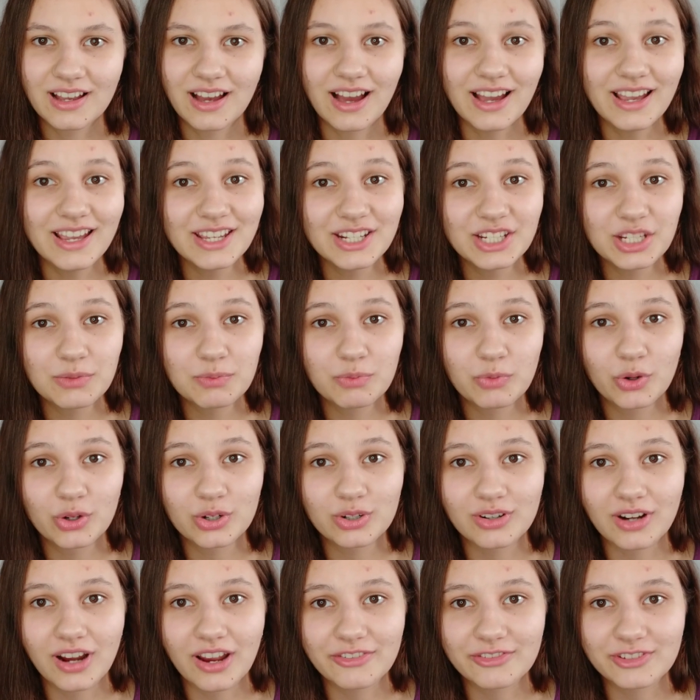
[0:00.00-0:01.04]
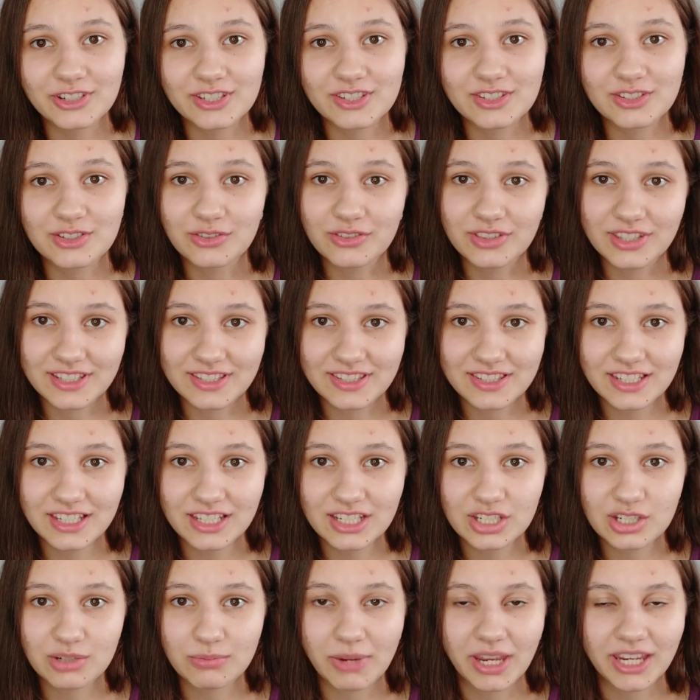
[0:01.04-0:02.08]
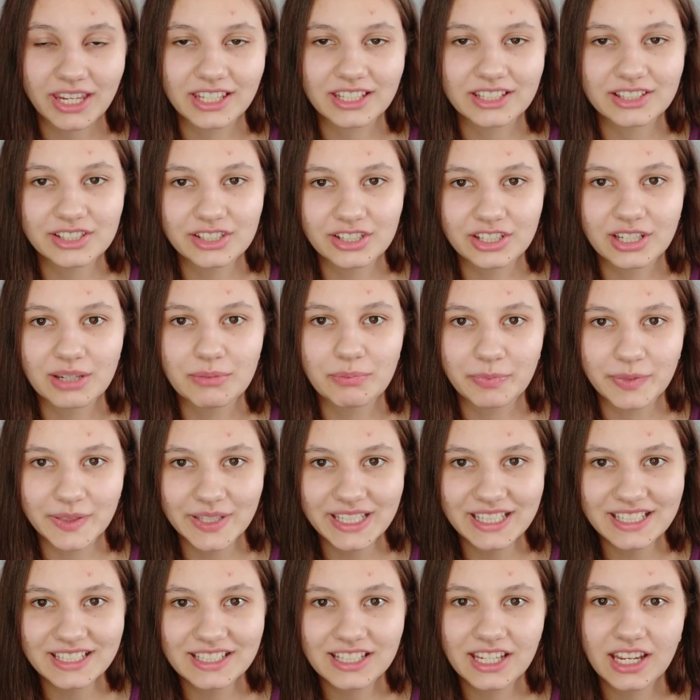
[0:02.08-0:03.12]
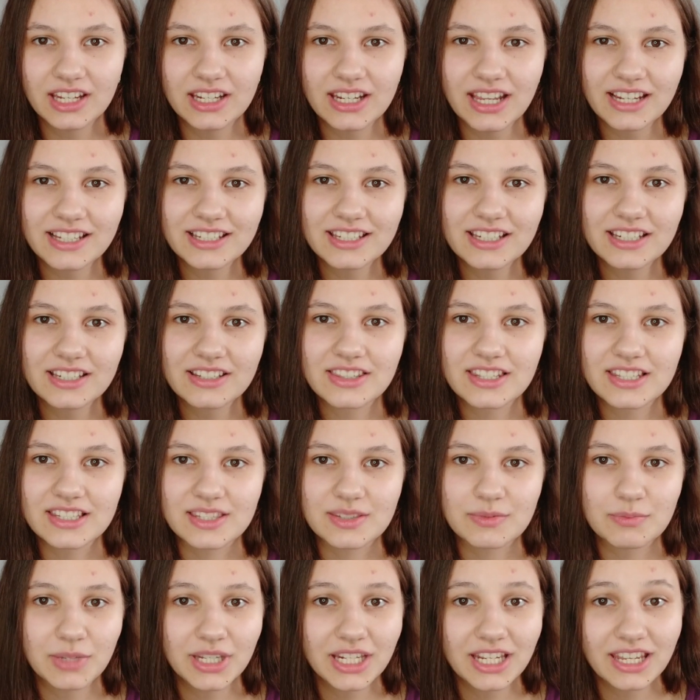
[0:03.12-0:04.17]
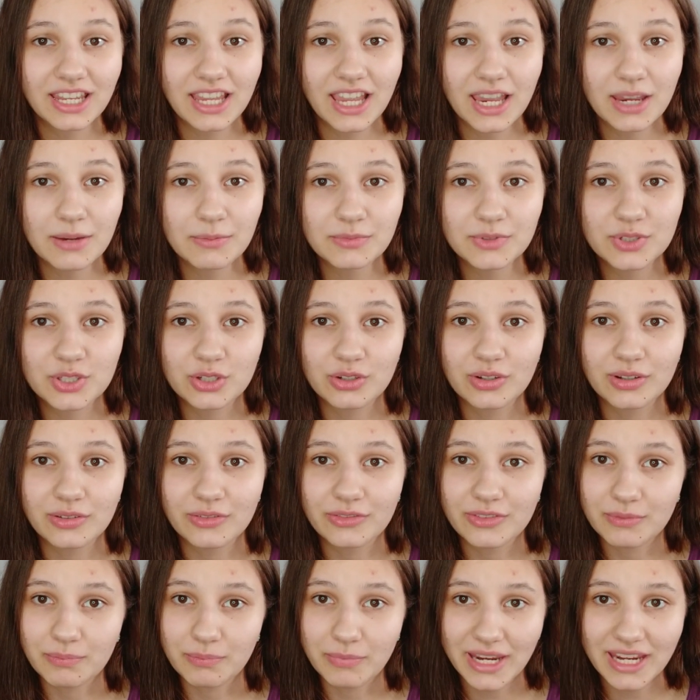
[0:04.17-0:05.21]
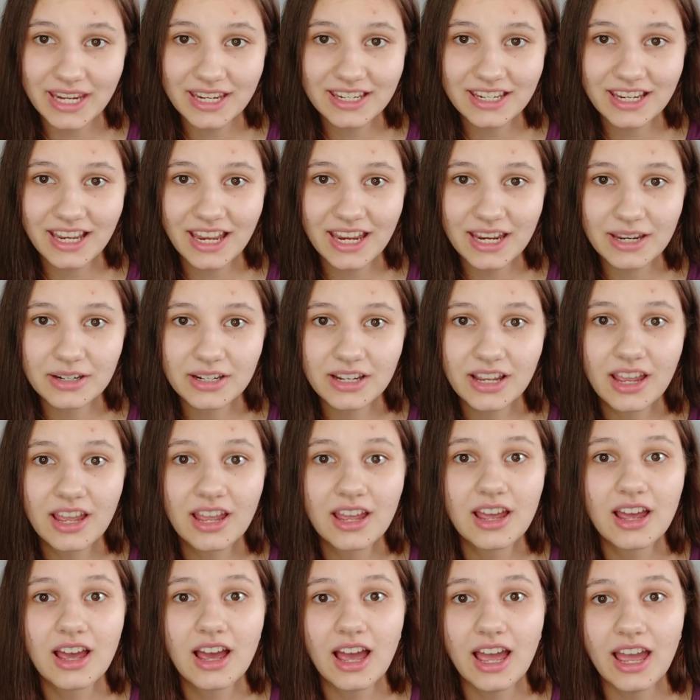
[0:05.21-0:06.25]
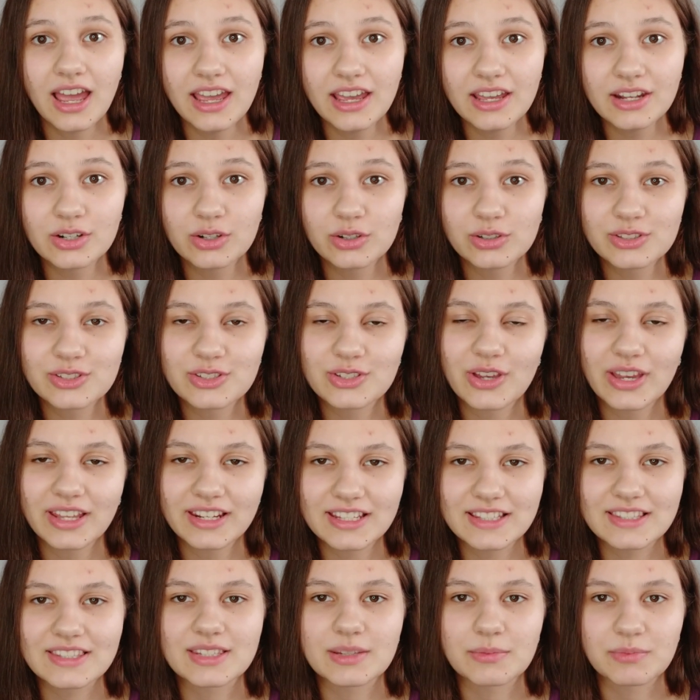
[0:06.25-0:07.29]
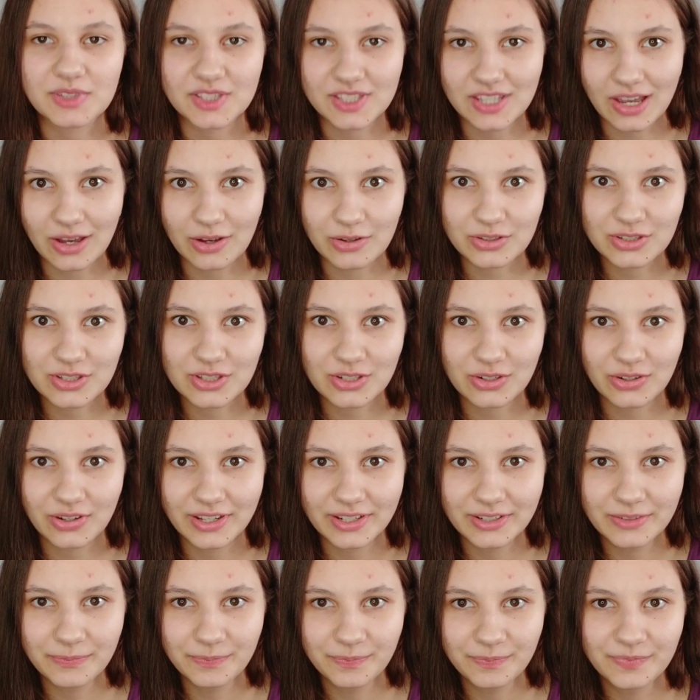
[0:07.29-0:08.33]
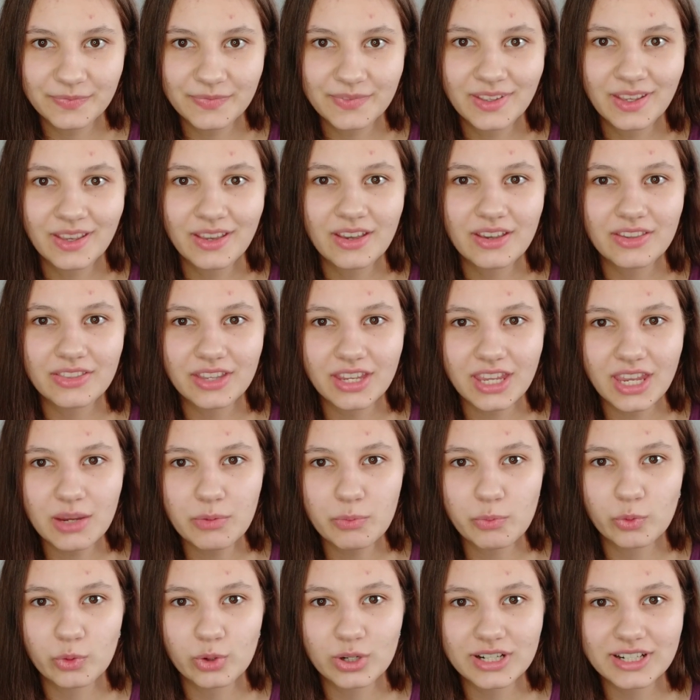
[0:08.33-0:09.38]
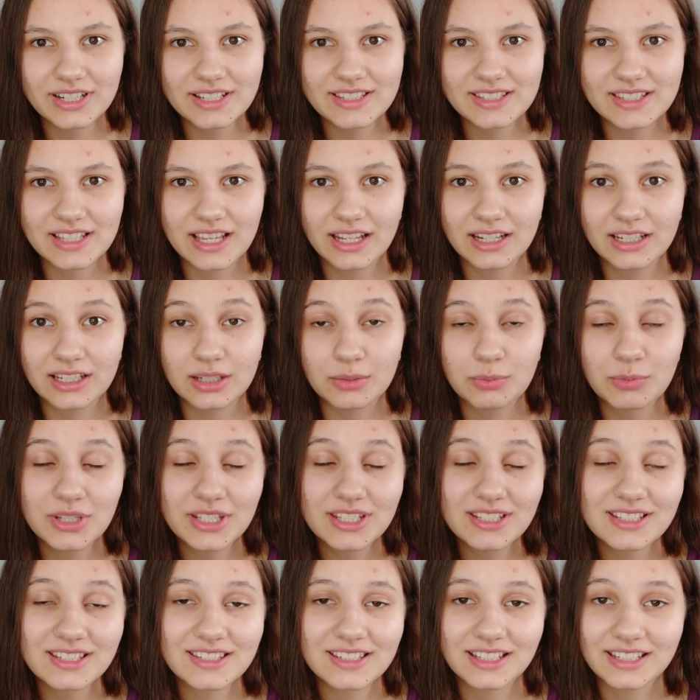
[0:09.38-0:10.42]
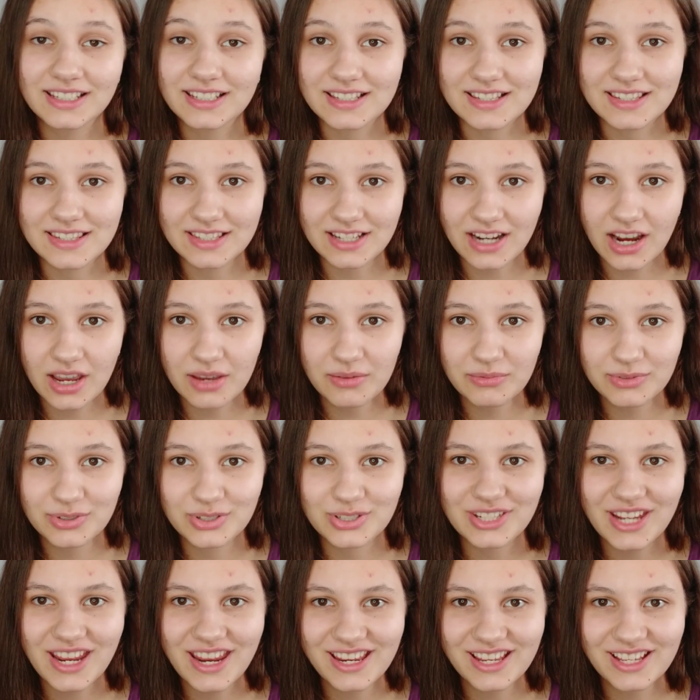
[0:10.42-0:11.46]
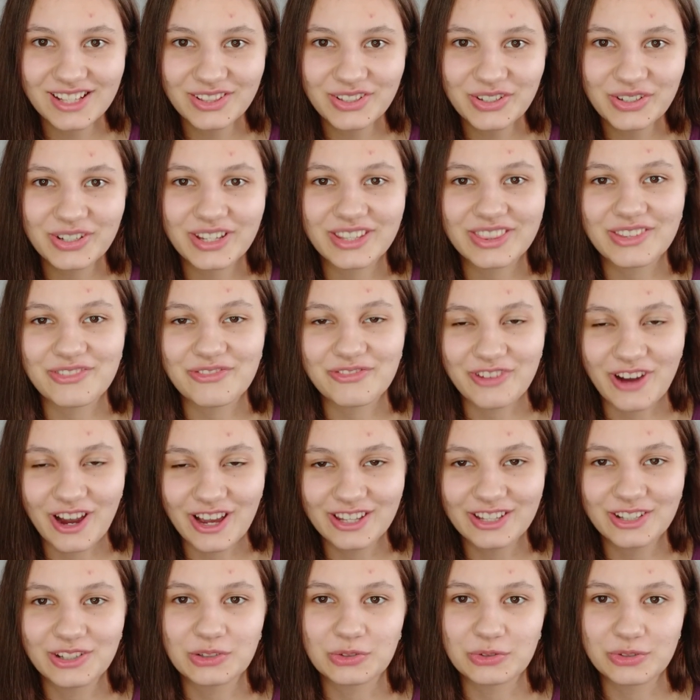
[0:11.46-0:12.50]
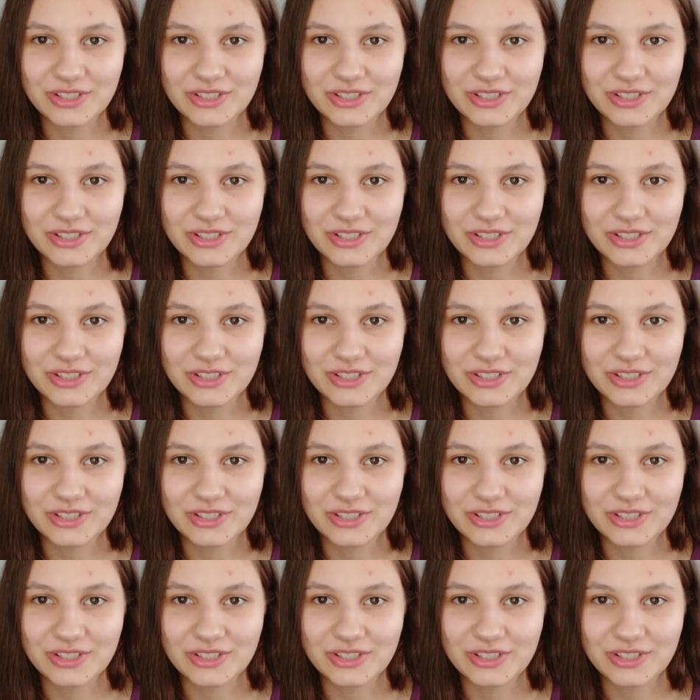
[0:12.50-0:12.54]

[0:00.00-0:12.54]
I added more graphics to the scene to make it look complete, connected this minigame to the main game, and also added some sounds to it. The game works, and it means it is time to take a look at the final